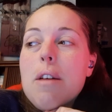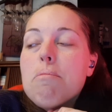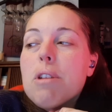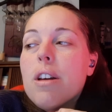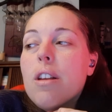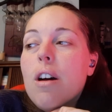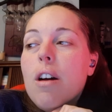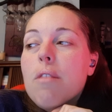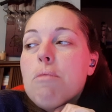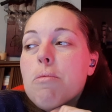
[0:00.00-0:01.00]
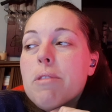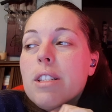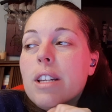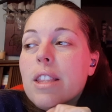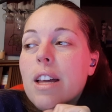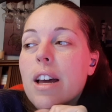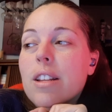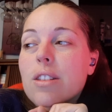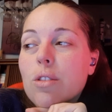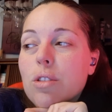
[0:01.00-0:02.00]
But on moments like that,
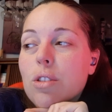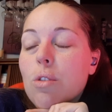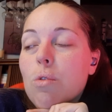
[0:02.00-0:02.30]
it's also